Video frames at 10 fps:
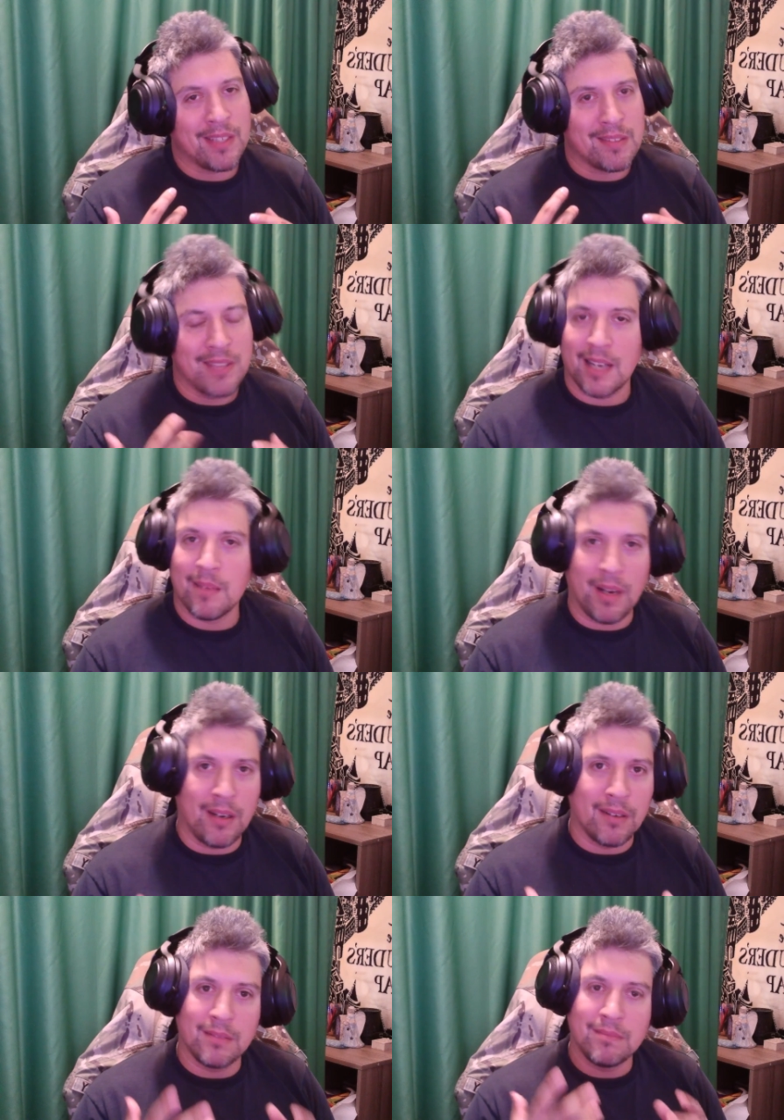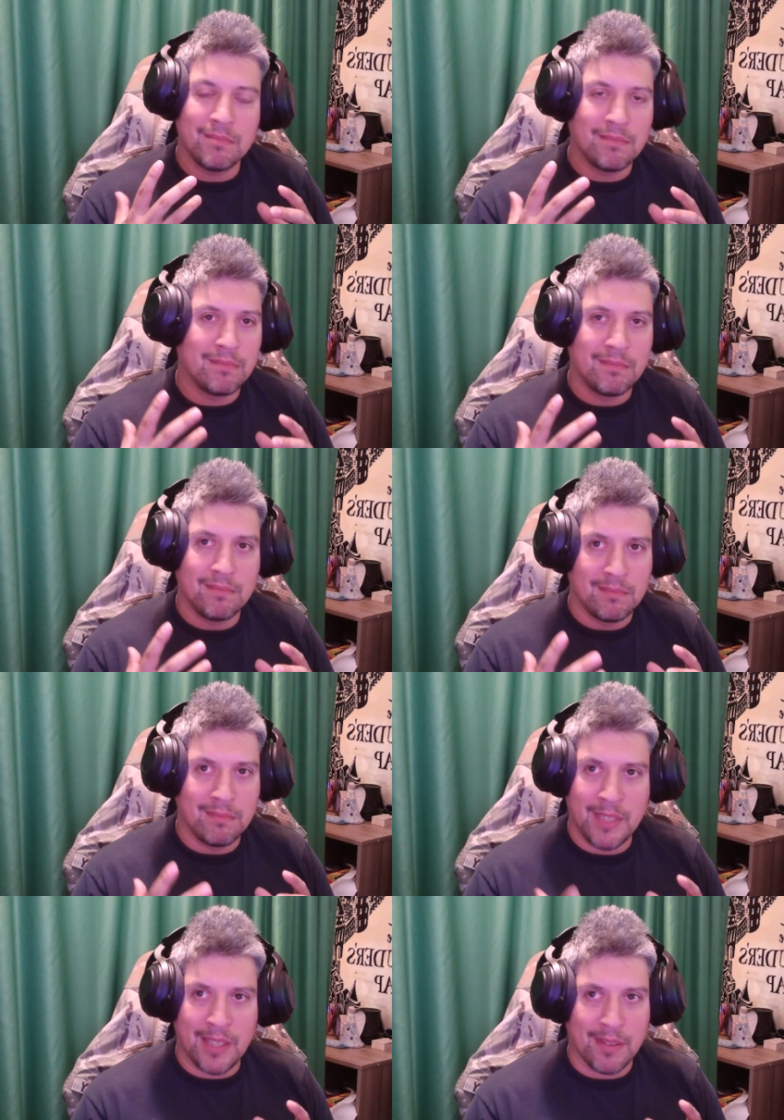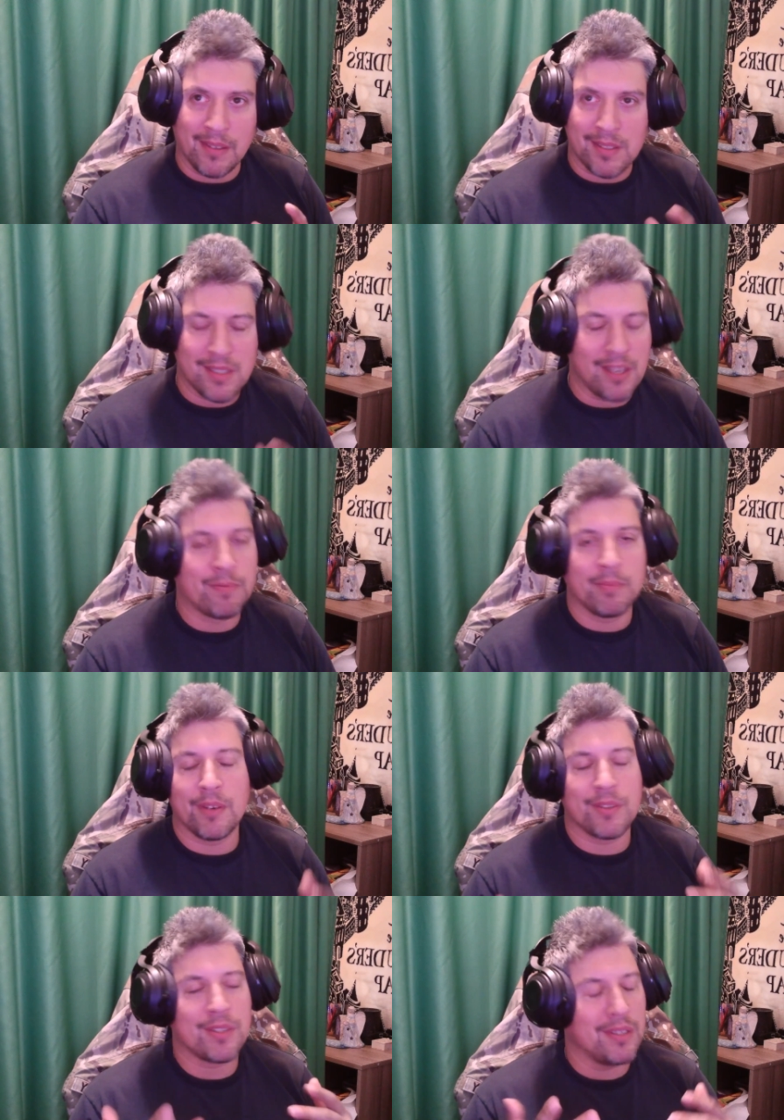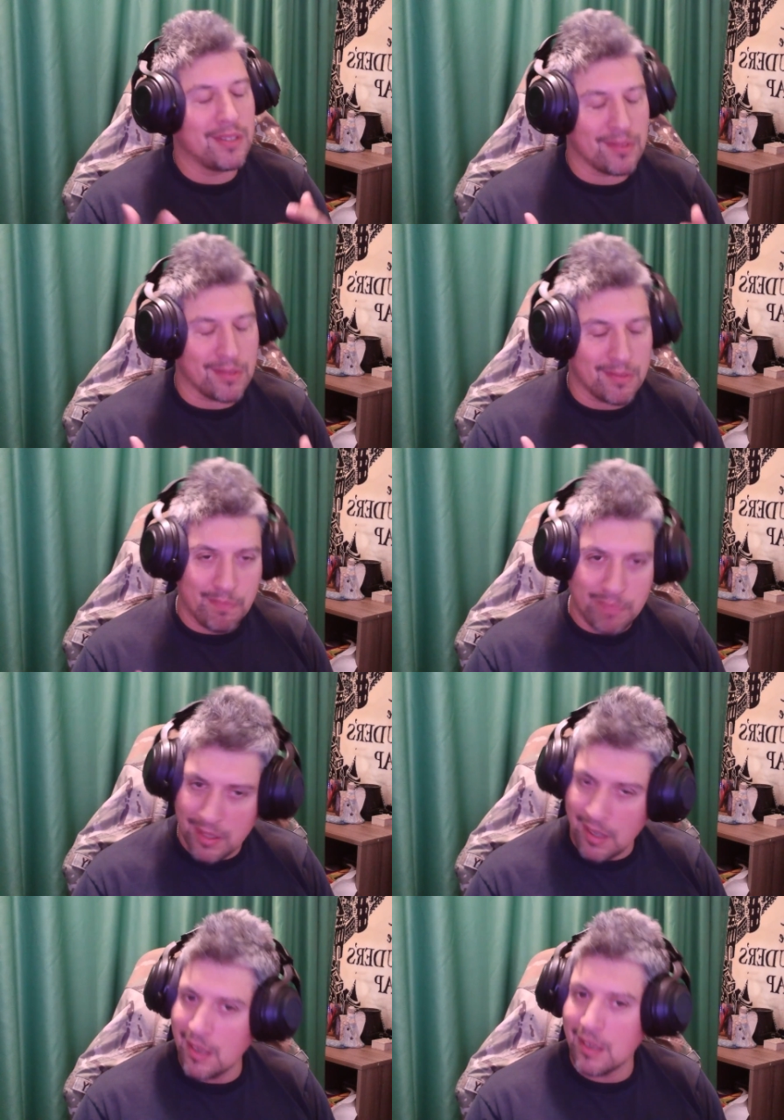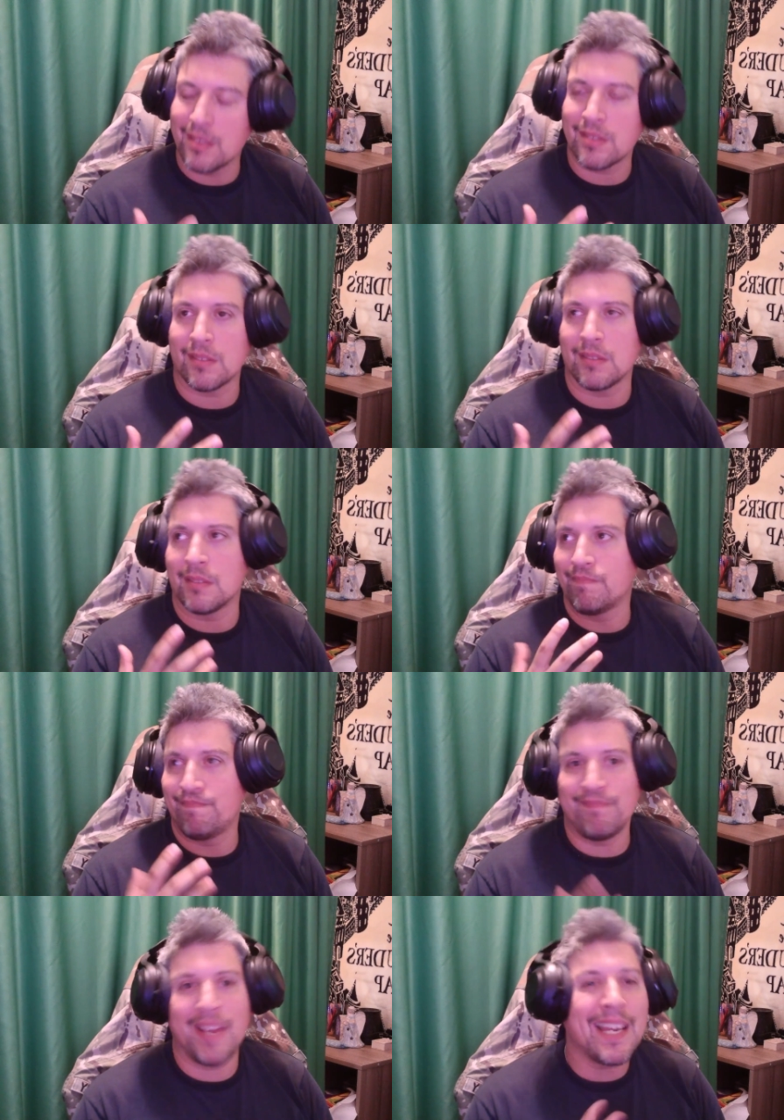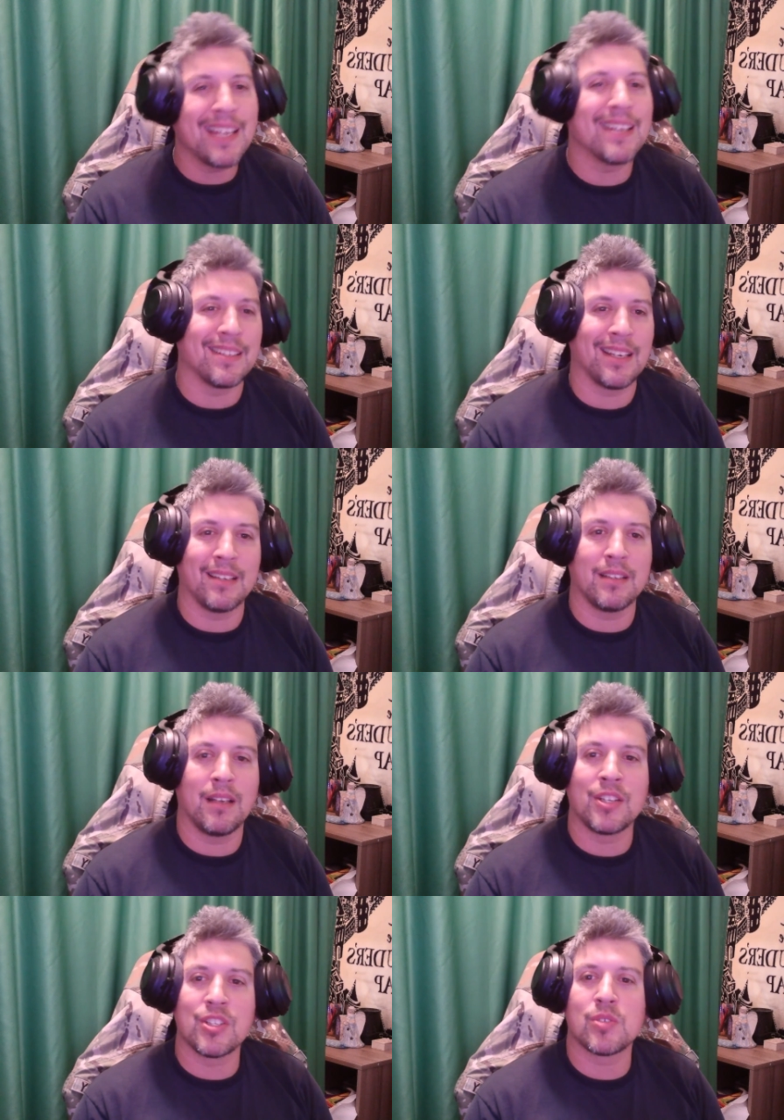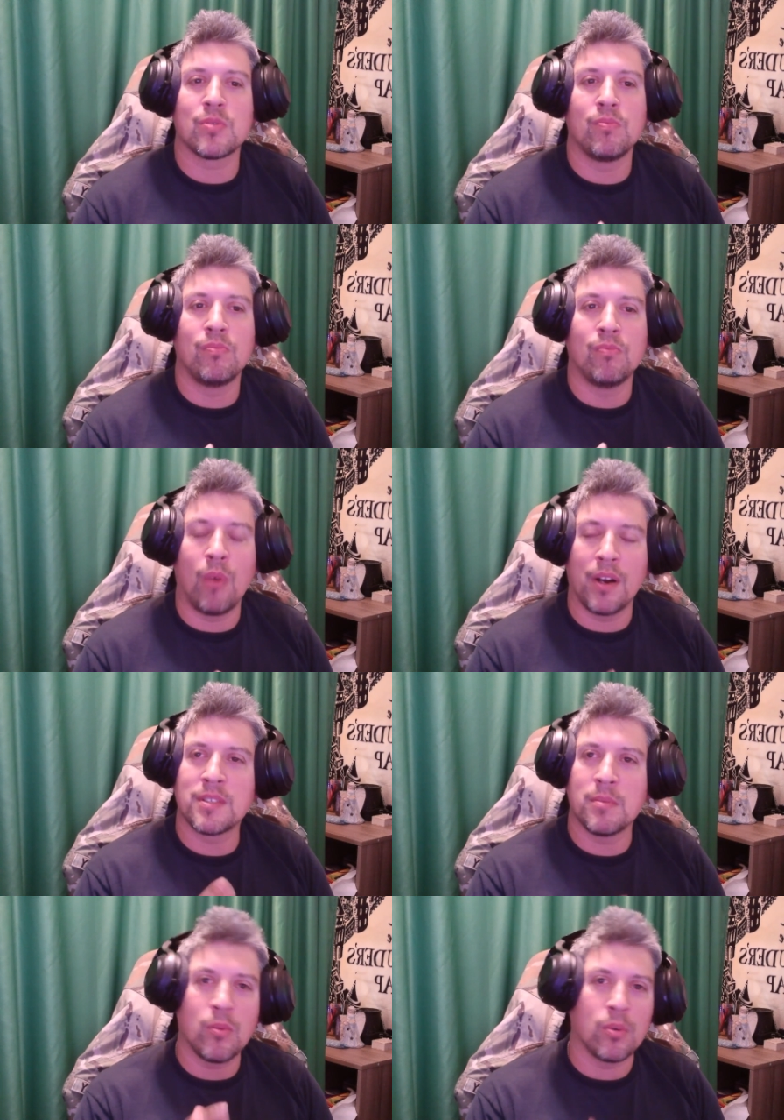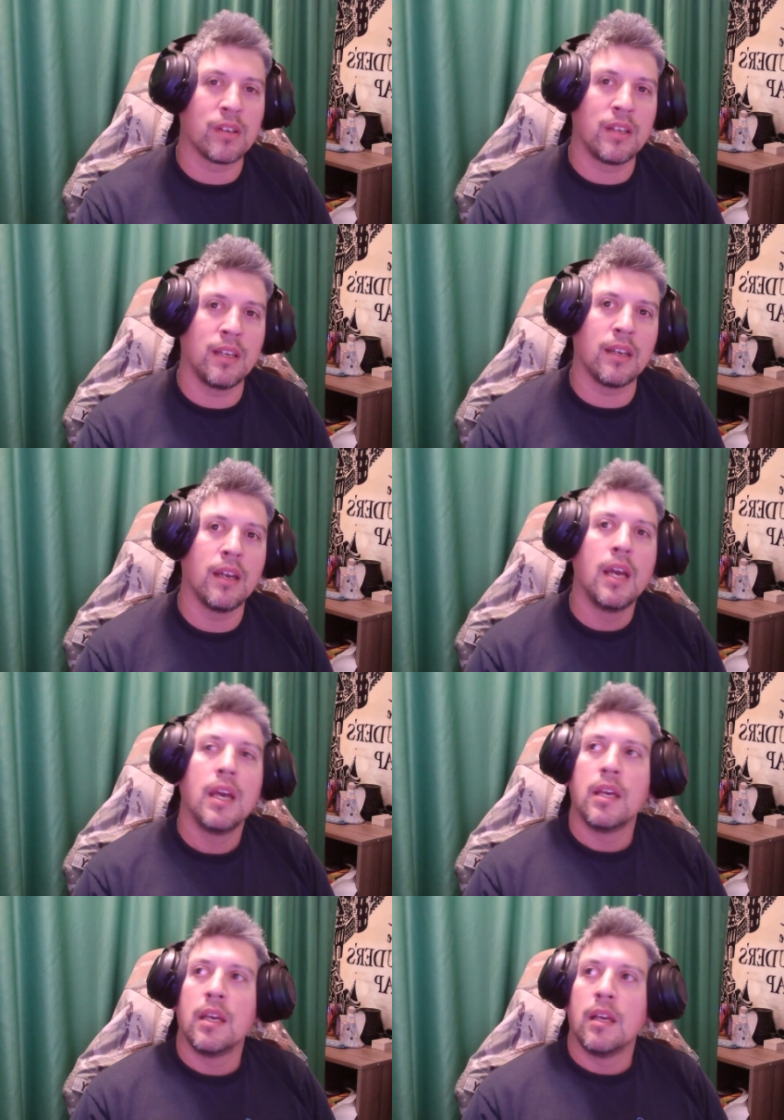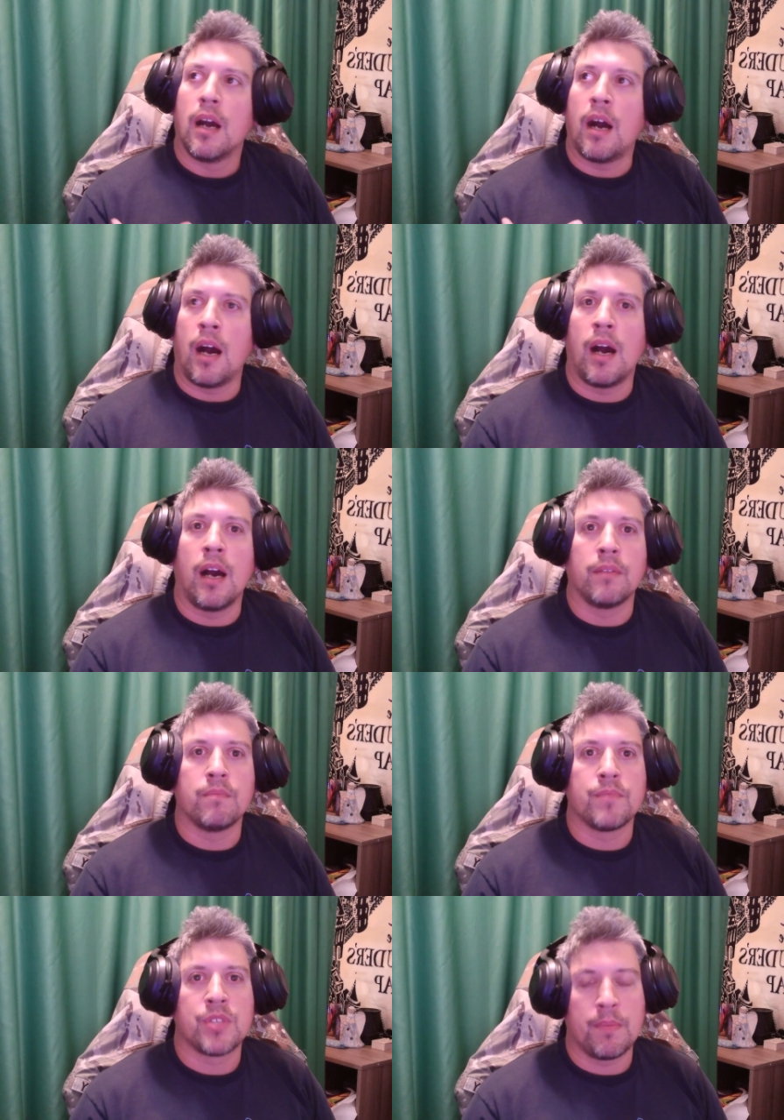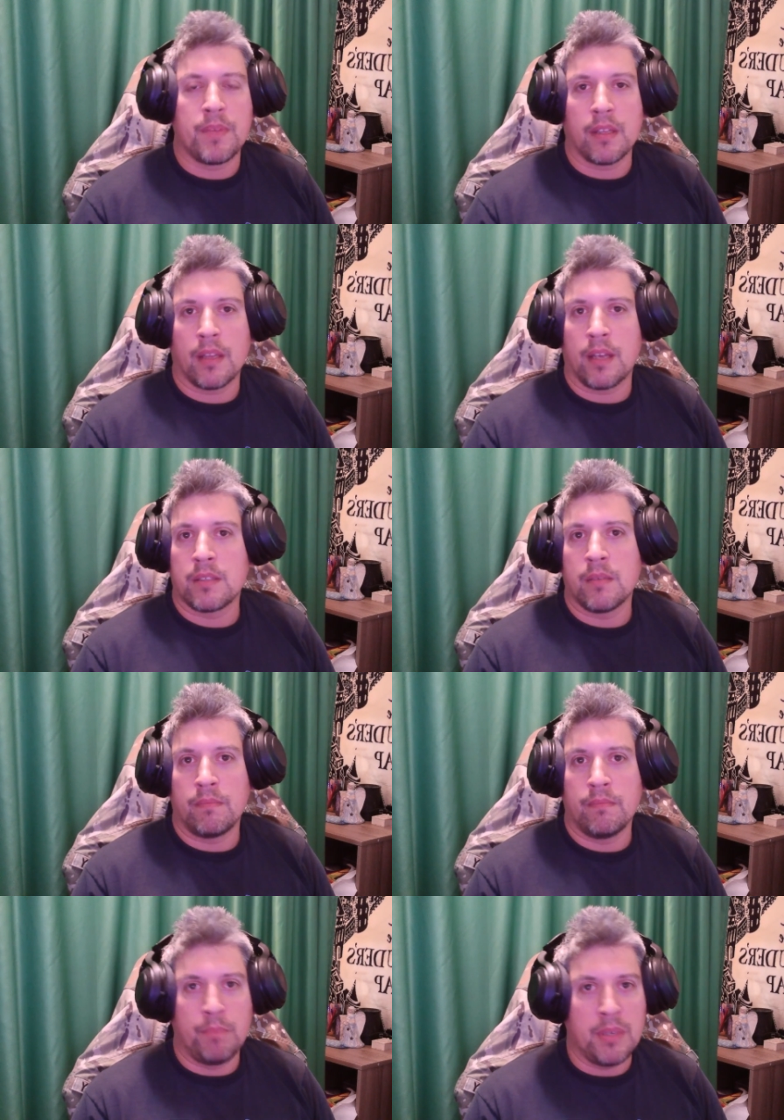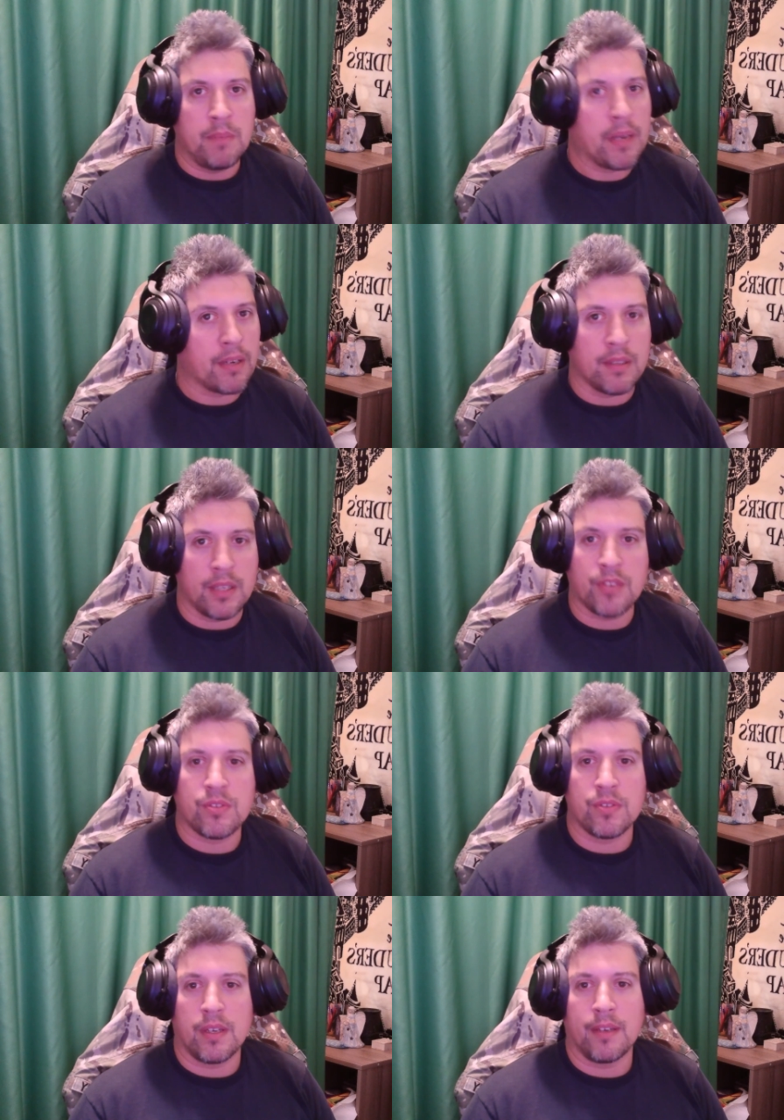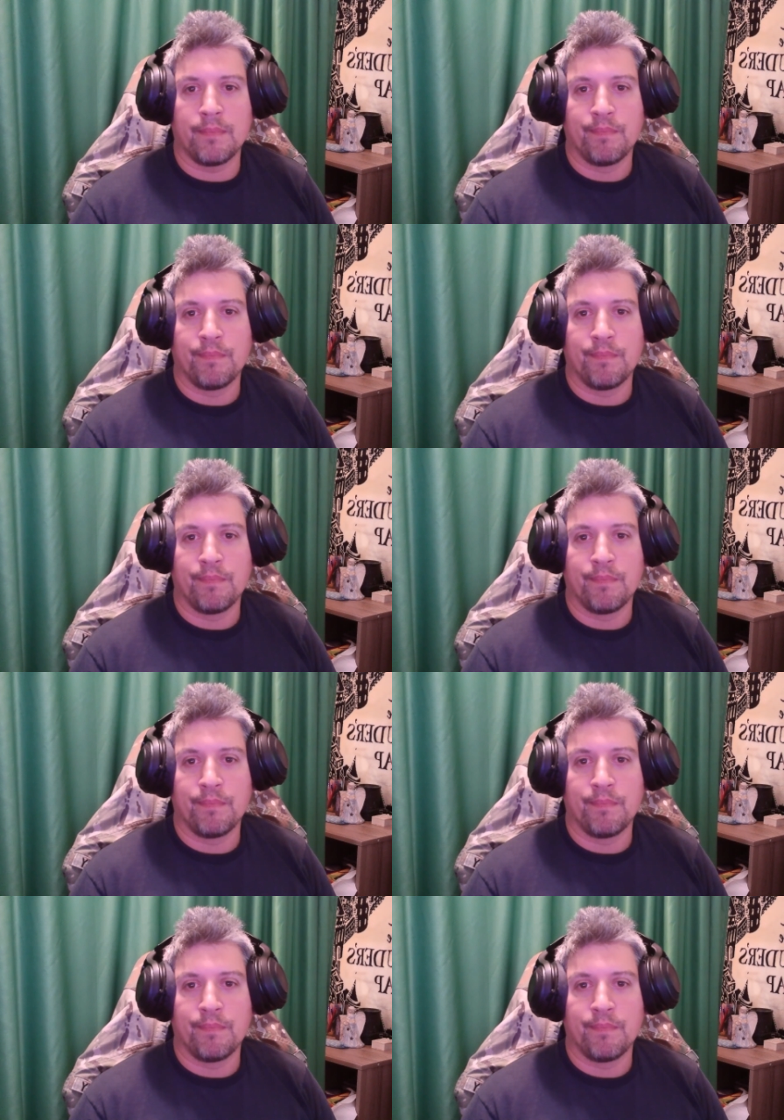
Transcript: It's not about giving self-promotions or plugs or any of that. I just want to be working on something that to be better than yesterday.